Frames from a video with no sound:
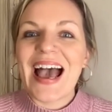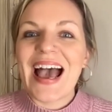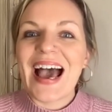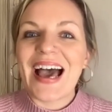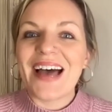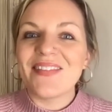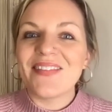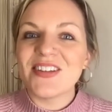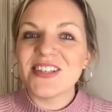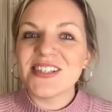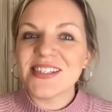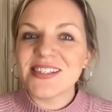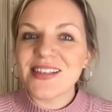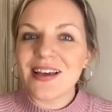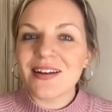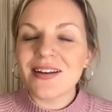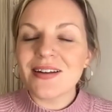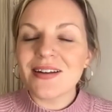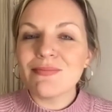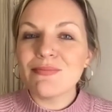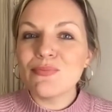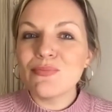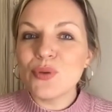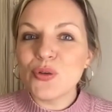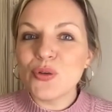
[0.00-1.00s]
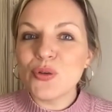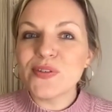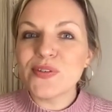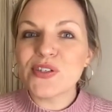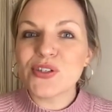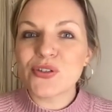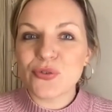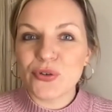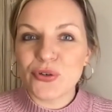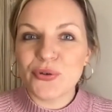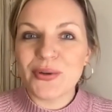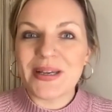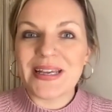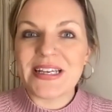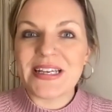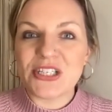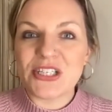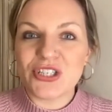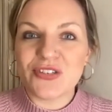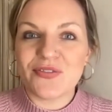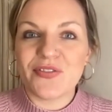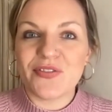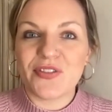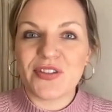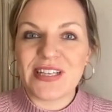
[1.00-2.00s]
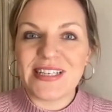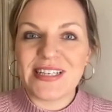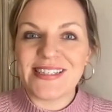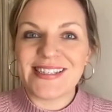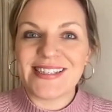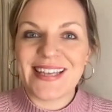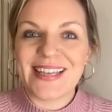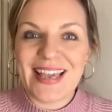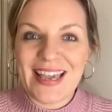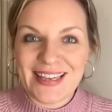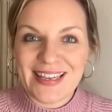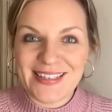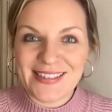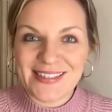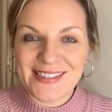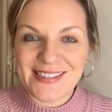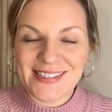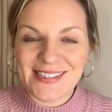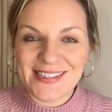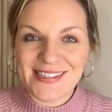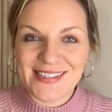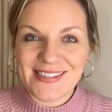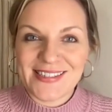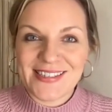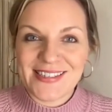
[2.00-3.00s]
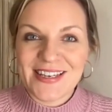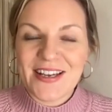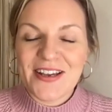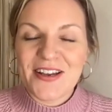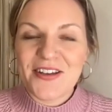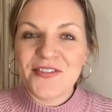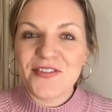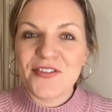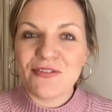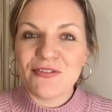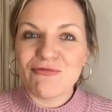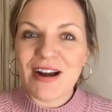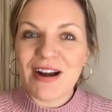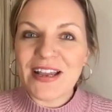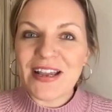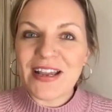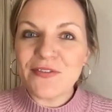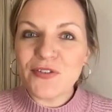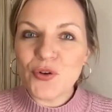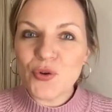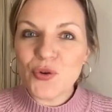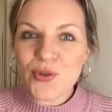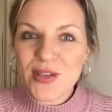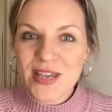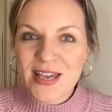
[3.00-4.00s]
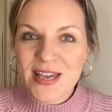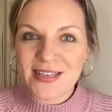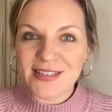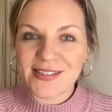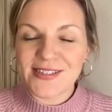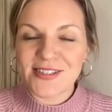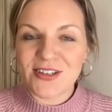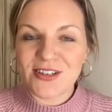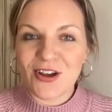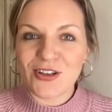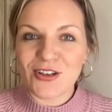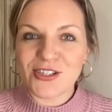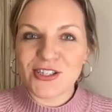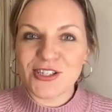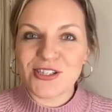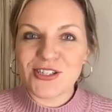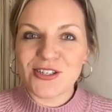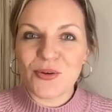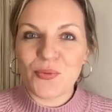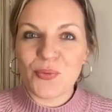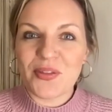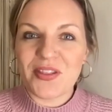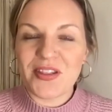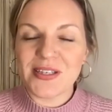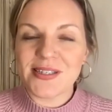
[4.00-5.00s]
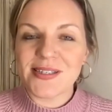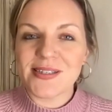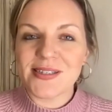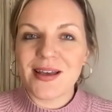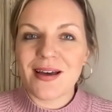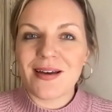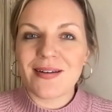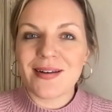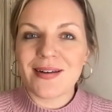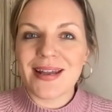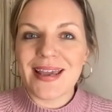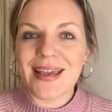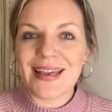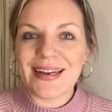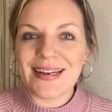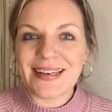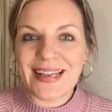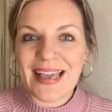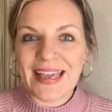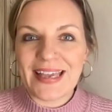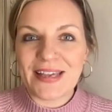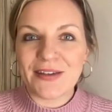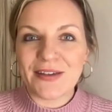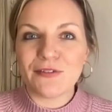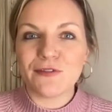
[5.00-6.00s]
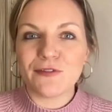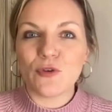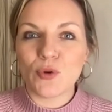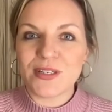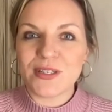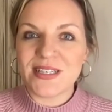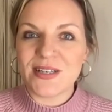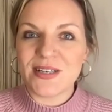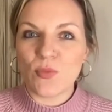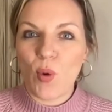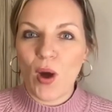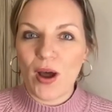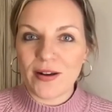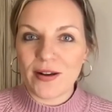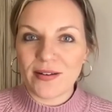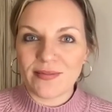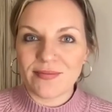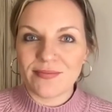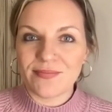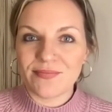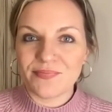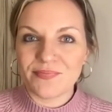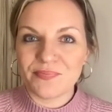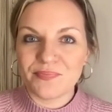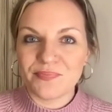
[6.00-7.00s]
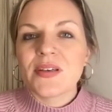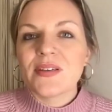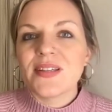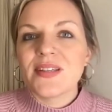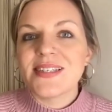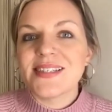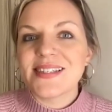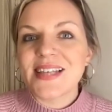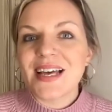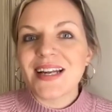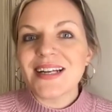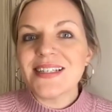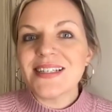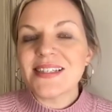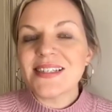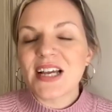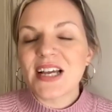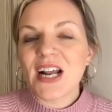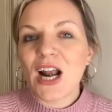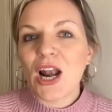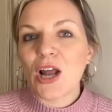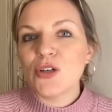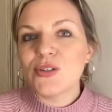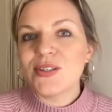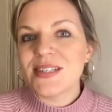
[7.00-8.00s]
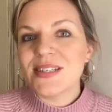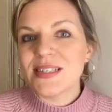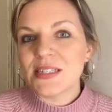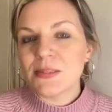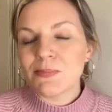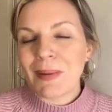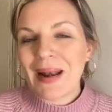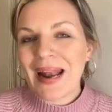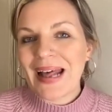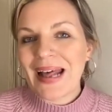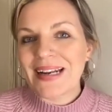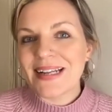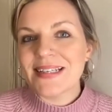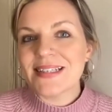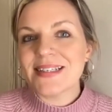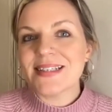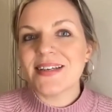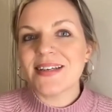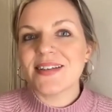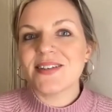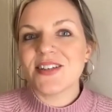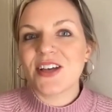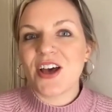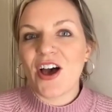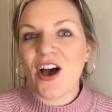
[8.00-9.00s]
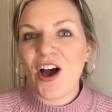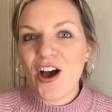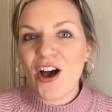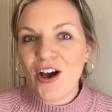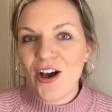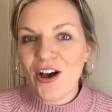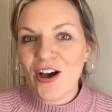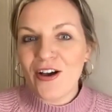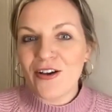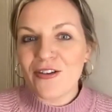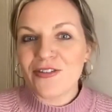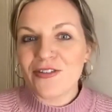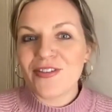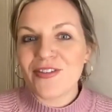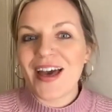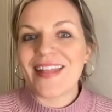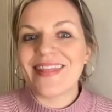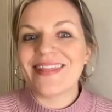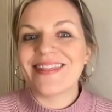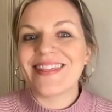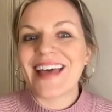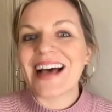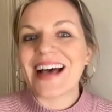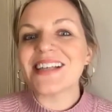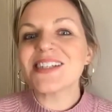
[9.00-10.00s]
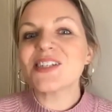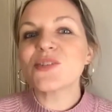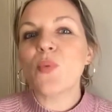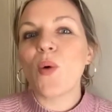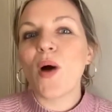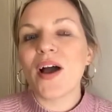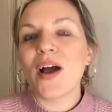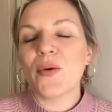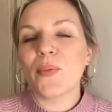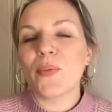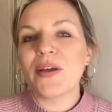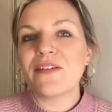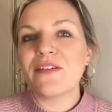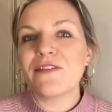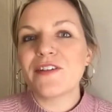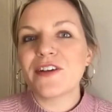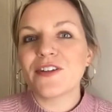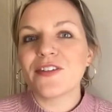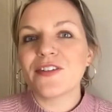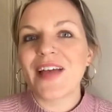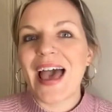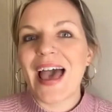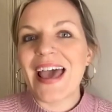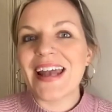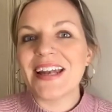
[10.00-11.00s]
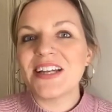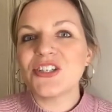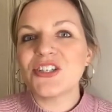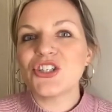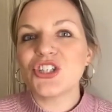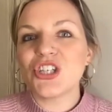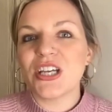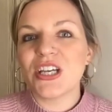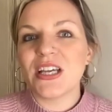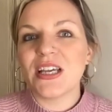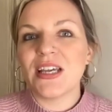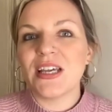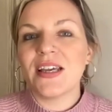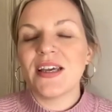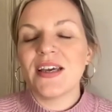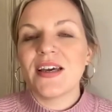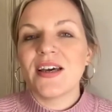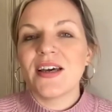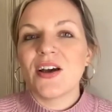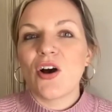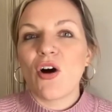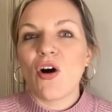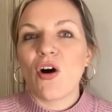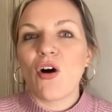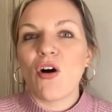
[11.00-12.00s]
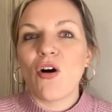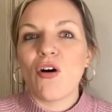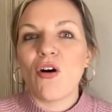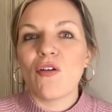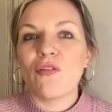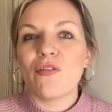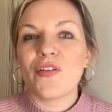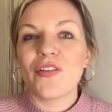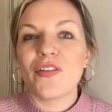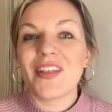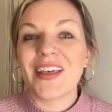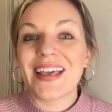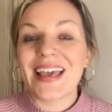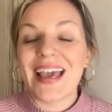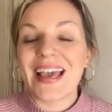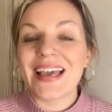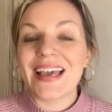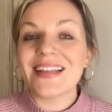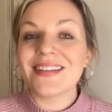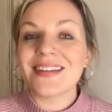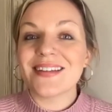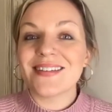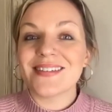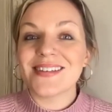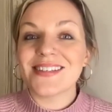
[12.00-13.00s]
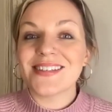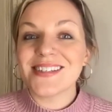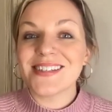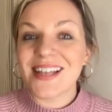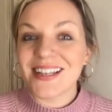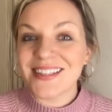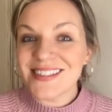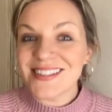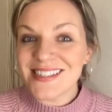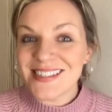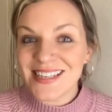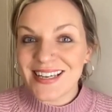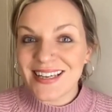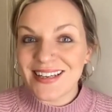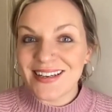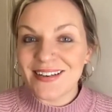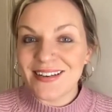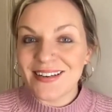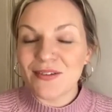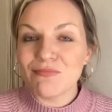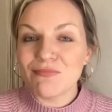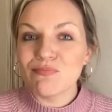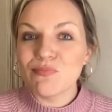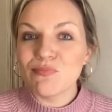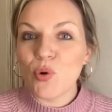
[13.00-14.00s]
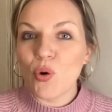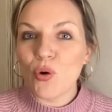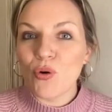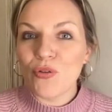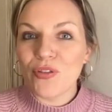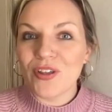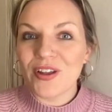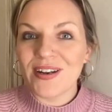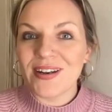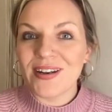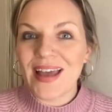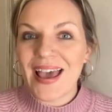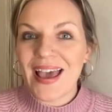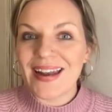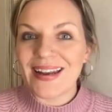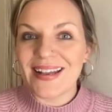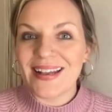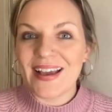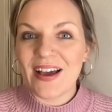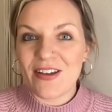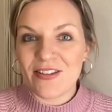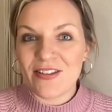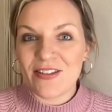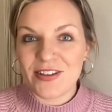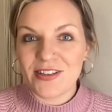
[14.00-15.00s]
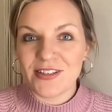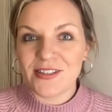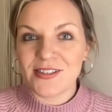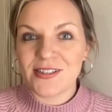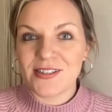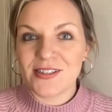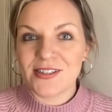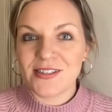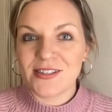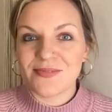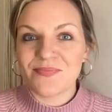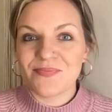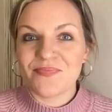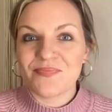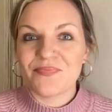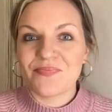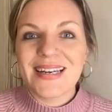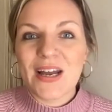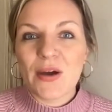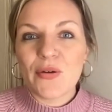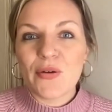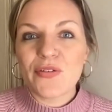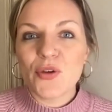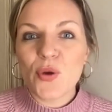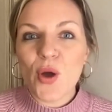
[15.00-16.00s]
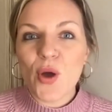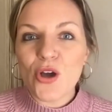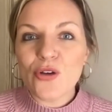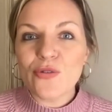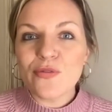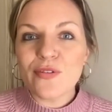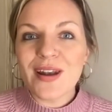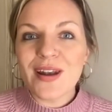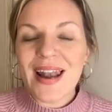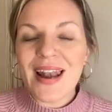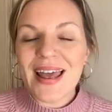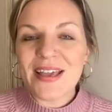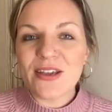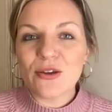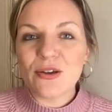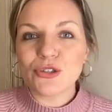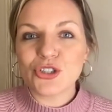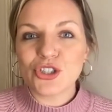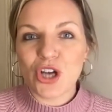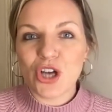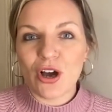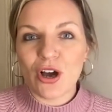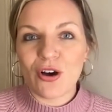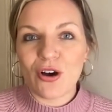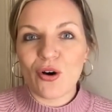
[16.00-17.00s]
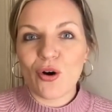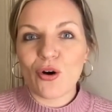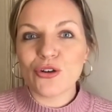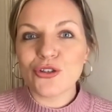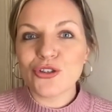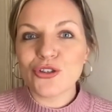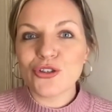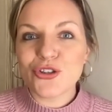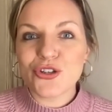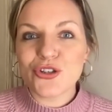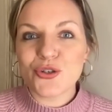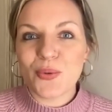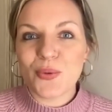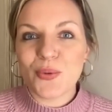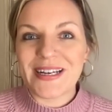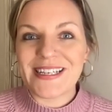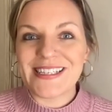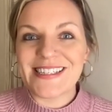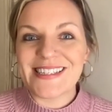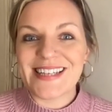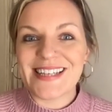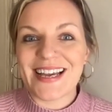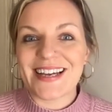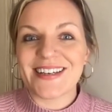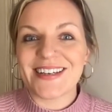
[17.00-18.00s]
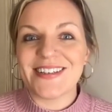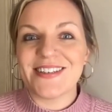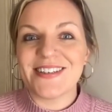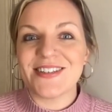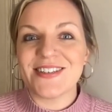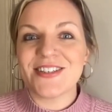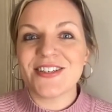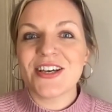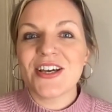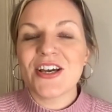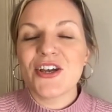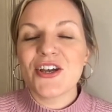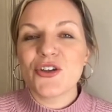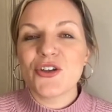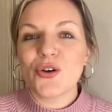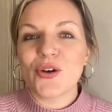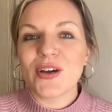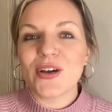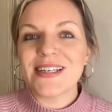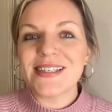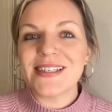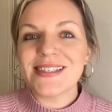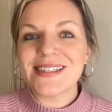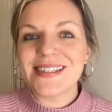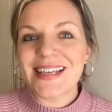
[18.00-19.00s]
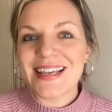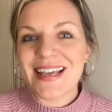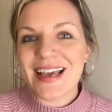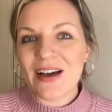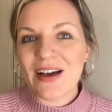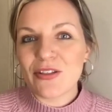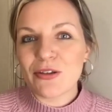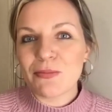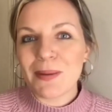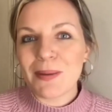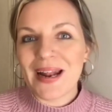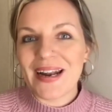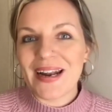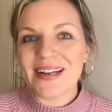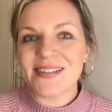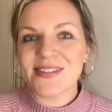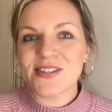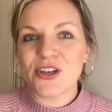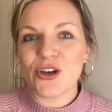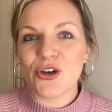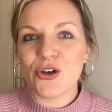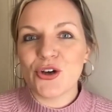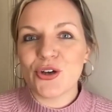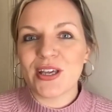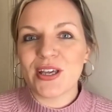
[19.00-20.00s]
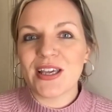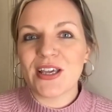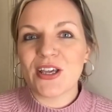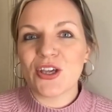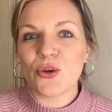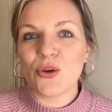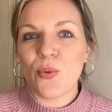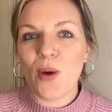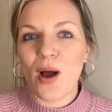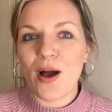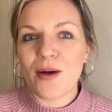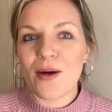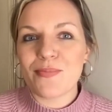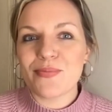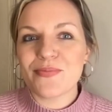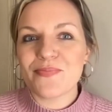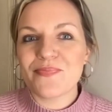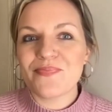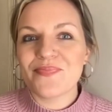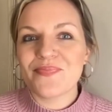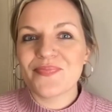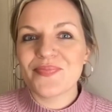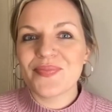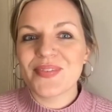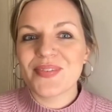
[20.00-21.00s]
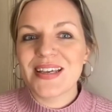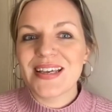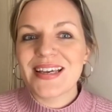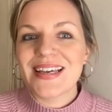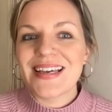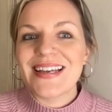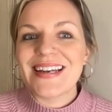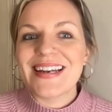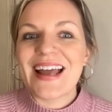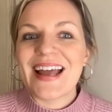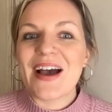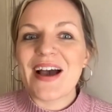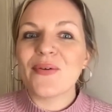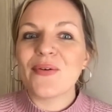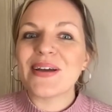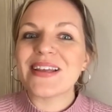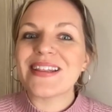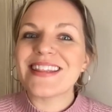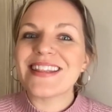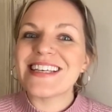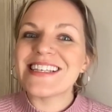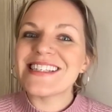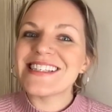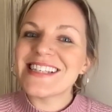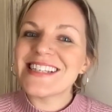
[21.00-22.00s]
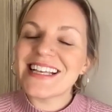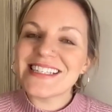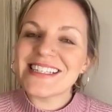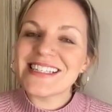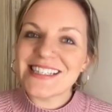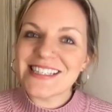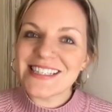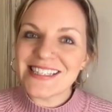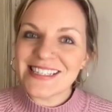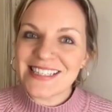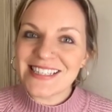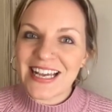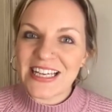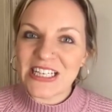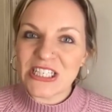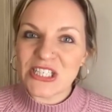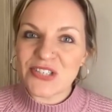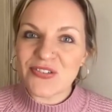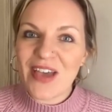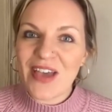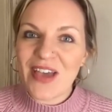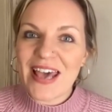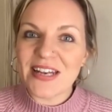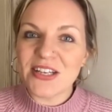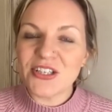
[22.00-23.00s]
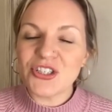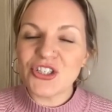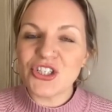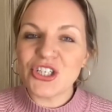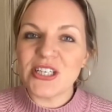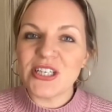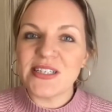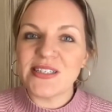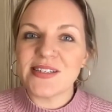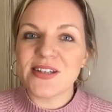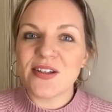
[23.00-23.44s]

and the sun moves through each of these gates. The Rave New Year starts with the sun in gate 41. The sun is the closest planet to Earth, and that's why we feel the energy of the gate that the sun's in more than any others. Now, if you overlay your chart onto the 22nd, you're going to see how the planets are hooking you up. Now, this sets the stage for energies